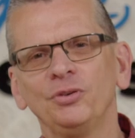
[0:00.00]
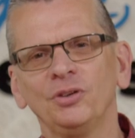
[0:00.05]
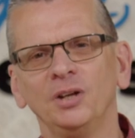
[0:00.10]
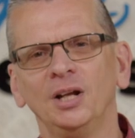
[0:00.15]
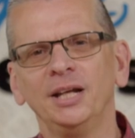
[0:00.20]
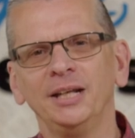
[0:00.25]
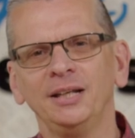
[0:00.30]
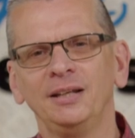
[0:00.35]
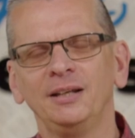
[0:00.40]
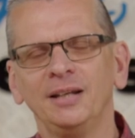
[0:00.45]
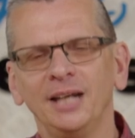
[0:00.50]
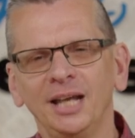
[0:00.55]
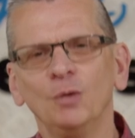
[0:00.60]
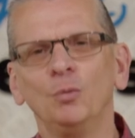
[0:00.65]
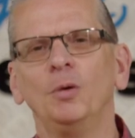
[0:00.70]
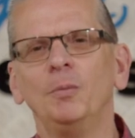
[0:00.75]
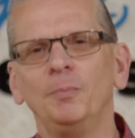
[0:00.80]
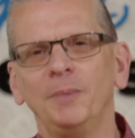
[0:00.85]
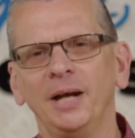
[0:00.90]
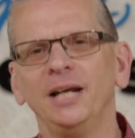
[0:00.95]
like it
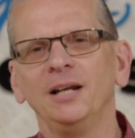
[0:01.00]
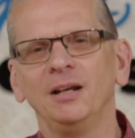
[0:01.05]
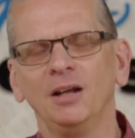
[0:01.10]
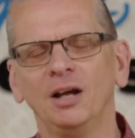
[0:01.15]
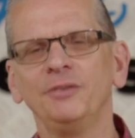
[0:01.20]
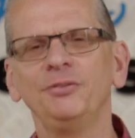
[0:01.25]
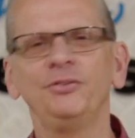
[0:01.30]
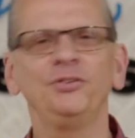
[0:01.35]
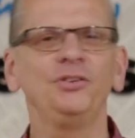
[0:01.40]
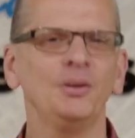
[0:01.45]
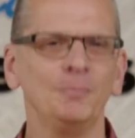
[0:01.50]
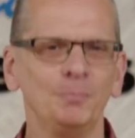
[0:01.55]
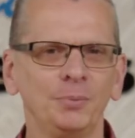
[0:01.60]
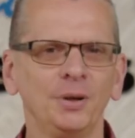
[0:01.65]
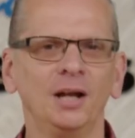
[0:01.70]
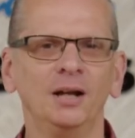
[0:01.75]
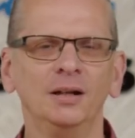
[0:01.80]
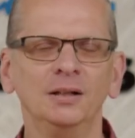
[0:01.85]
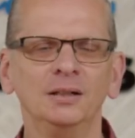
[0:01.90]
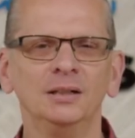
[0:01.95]
will make life simpler?